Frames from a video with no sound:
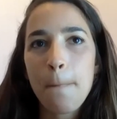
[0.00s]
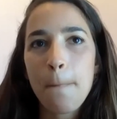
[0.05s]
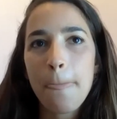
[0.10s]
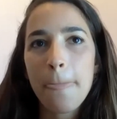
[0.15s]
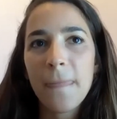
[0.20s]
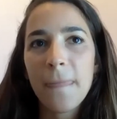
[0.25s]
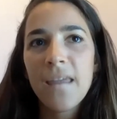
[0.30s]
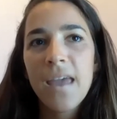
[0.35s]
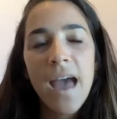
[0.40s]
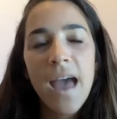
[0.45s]

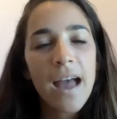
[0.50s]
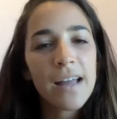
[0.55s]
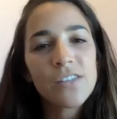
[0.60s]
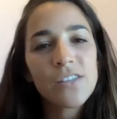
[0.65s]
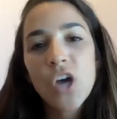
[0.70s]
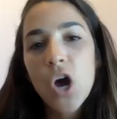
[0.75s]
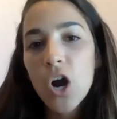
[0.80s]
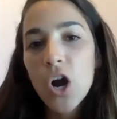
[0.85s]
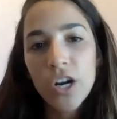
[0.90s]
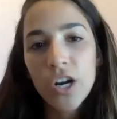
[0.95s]
yeah,
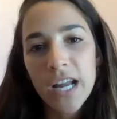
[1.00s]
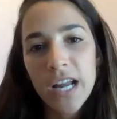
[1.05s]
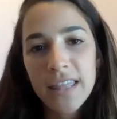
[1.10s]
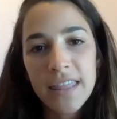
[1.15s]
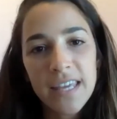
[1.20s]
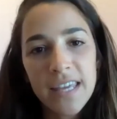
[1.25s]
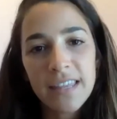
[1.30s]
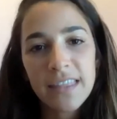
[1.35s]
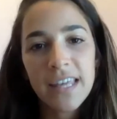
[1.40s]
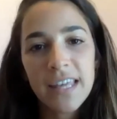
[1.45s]
it's hard. I
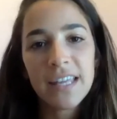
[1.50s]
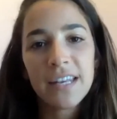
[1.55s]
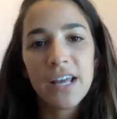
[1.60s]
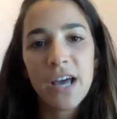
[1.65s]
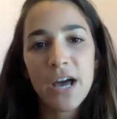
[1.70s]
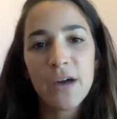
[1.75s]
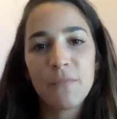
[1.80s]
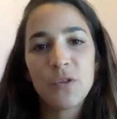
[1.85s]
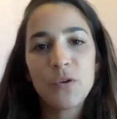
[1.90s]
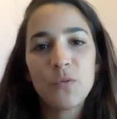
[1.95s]
think that
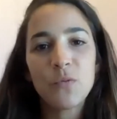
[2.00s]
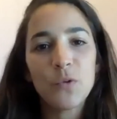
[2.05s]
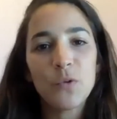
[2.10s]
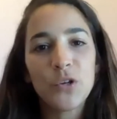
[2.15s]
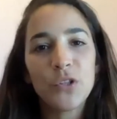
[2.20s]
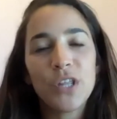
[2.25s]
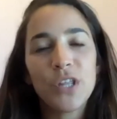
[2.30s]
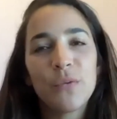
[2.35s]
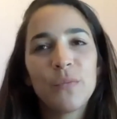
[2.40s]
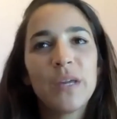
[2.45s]
the
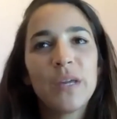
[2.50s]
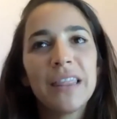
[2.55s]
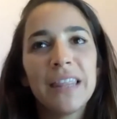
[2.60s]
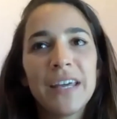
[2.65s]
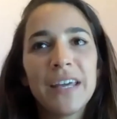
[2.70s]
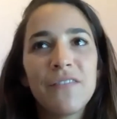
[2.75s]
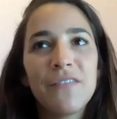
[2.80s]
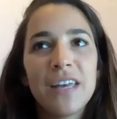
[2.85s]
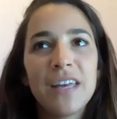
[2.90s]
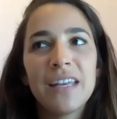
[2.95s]
world that we
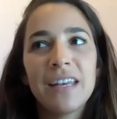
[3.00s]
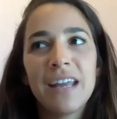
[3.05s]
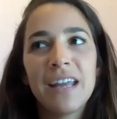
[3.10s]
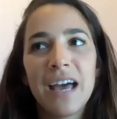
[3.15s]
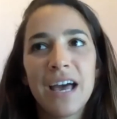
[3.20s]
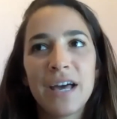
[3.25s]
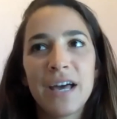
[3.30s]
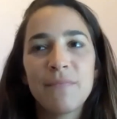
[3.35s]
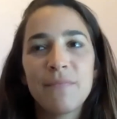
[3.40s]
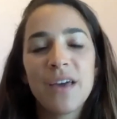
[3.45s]
live in,
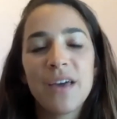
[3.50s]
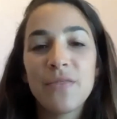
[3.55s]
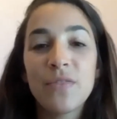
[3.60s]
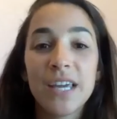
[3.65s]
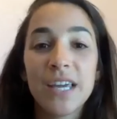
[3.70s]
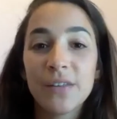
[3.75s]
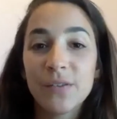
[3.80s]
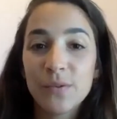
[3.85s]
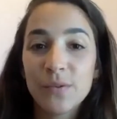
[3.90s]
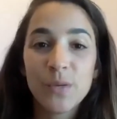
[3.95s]
I
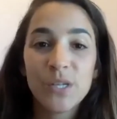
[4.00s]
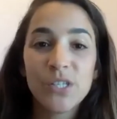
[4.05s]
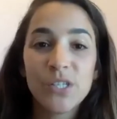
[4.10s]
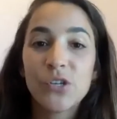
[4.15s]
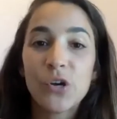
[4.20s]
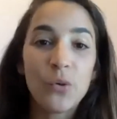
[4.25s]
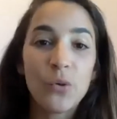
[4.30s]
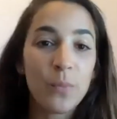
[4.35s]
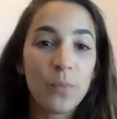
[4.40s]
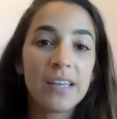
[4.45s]
think what's
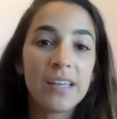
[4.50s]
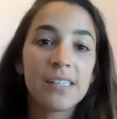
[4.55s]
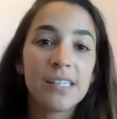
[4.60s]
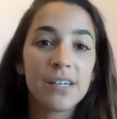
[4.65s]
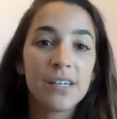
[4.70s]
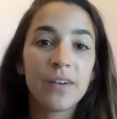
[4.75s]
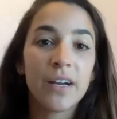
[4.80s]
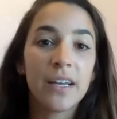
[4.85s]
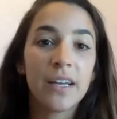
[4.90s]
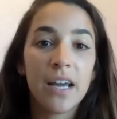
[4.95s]
so
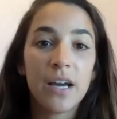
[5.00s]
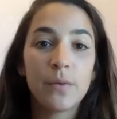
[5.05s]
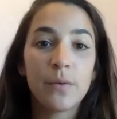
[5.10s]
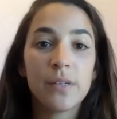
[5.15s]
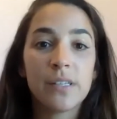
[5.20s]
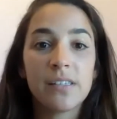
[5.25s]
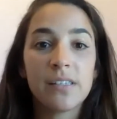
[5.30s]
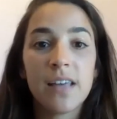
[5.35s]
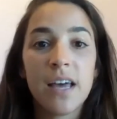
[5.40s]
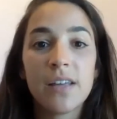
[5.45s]
amazing right now
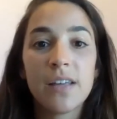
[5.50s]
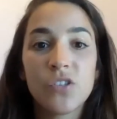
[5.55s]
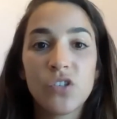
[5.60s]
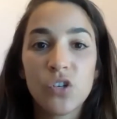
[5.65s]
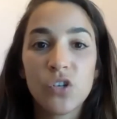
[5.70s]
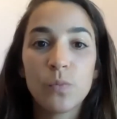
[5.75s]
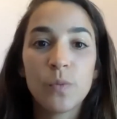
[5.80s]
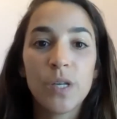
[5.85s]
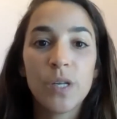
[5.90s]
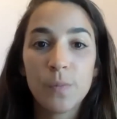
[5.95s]
is that
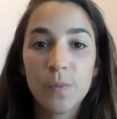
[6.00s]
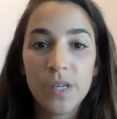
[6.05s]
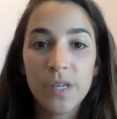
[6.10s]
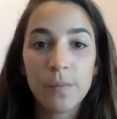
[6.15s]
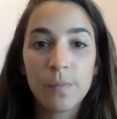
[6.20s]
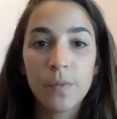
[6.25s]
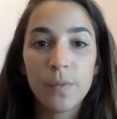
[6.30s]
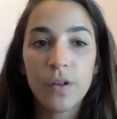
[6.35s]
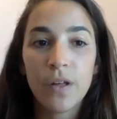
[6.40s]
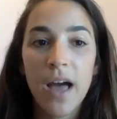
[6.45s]
so many
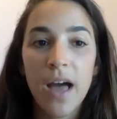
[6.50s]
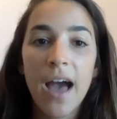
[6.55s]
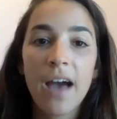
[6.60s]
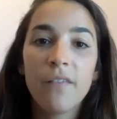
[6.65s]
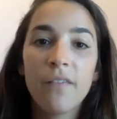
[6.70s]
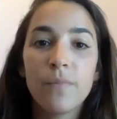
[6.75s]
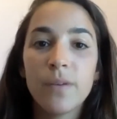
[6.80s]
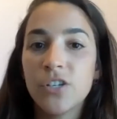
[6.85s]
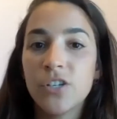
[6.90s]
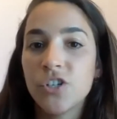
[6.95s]
people
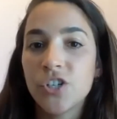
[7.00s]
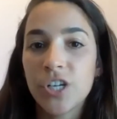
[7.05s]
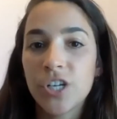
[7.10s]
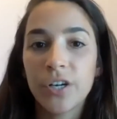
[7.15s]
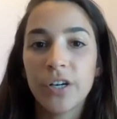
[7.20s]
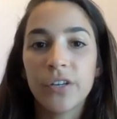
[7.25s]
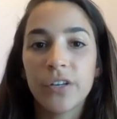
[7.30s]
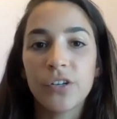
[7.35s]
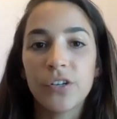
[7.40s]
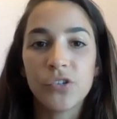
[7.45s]
have been
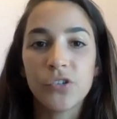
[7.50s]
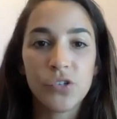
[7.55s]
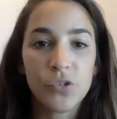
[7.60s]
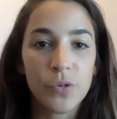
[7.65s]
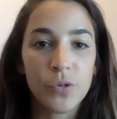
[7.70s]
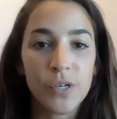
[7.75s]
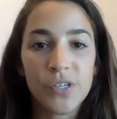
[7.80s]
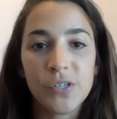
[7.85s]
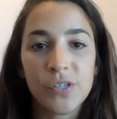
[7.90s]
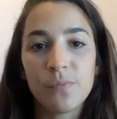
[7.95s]
sharing their
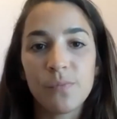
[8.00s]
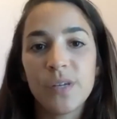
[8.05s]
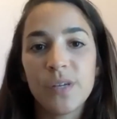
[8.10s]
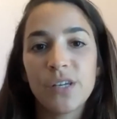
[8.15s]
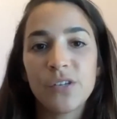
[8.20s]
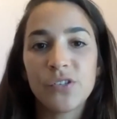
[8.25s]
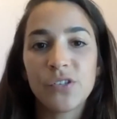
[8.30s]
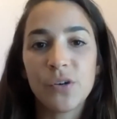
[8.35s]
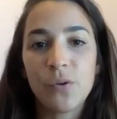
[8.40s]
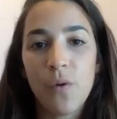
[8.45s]
stories and
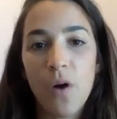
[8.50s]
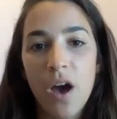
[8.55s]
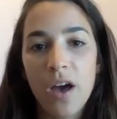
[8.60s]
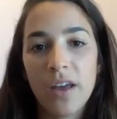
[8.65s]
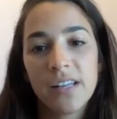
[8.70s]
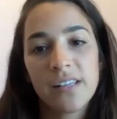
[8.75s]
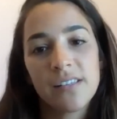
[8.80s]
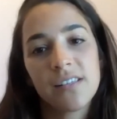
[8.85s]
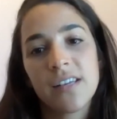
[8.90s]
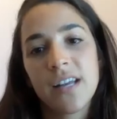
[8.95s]
being so
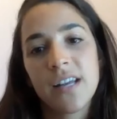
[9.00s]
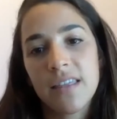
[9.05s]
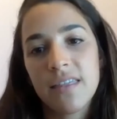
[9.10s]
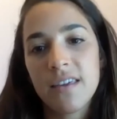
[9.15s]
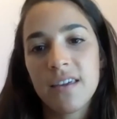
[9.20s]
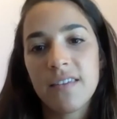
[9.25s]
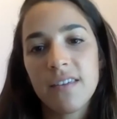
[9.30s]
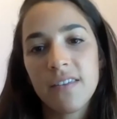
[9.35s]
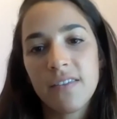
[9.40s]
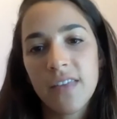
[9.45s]
honest. And I
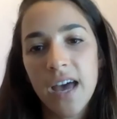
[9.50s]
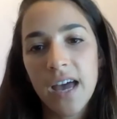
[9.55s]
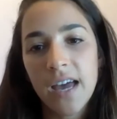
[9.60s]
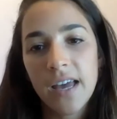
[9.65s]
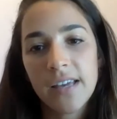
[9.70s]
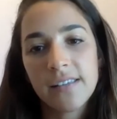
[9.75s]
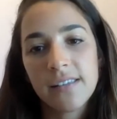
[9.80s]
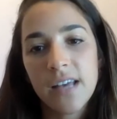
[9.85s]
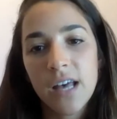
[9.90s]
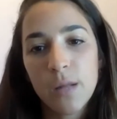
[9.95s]
think that
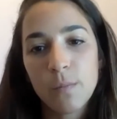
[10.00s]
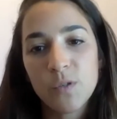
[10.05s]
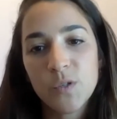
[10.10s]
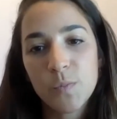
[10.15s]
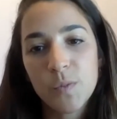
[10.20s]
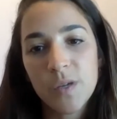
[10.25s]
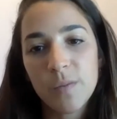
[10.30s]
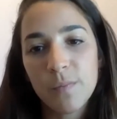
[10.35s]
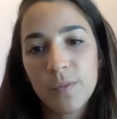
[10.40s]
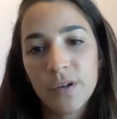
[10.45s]
has helped
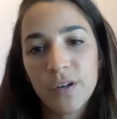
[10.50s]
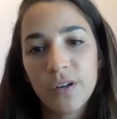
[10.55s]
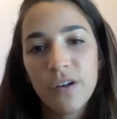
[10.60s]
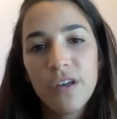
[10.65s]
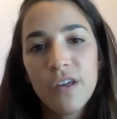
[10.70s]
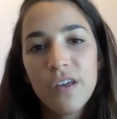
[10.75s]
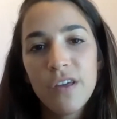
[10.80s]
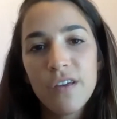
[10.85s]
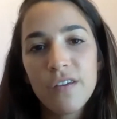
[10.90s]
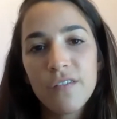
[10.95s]
people
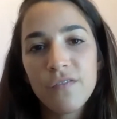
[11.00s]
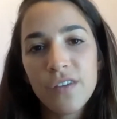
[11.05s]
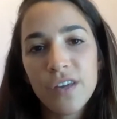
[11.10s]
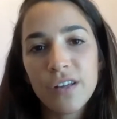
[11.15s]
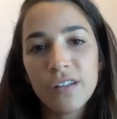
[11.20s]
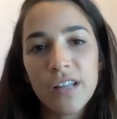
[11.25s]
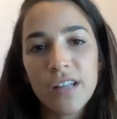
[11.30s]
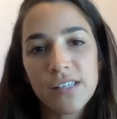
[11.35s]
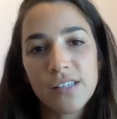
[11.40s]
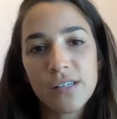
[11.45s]

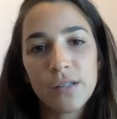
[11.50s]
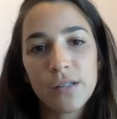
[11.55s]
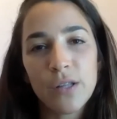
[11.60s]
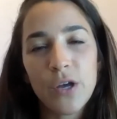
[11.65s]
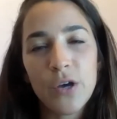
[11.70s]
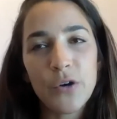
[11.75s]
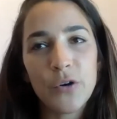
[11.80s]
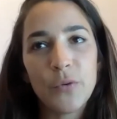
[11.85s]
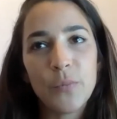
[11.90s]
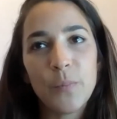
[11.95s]
feel less
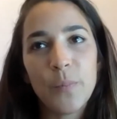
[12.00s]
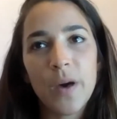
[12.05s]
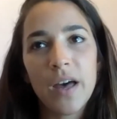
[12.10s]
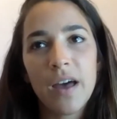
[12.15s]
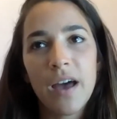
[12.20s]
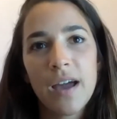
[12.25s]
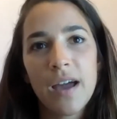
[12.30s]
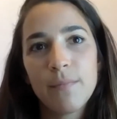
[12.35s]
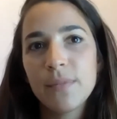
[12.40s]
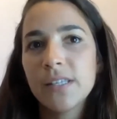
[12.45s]
alone. But
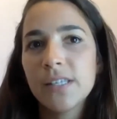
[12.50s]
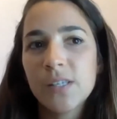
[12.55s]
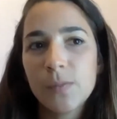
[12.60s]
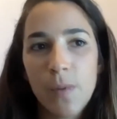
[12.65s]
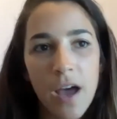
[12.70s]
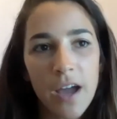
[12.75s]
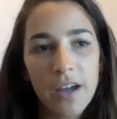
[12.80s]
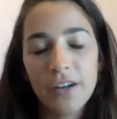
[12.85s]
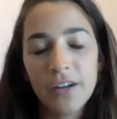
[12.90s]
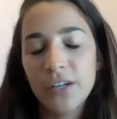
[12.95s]
I'm
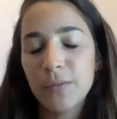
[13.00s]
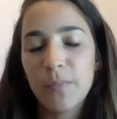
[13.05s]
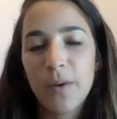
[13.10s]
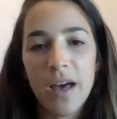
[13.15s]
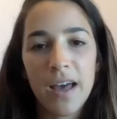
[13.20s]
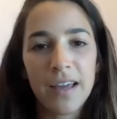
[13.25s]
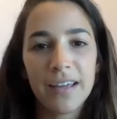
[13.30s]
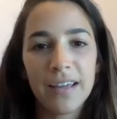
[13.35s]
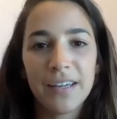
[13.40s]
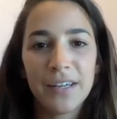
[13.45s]
inspired by,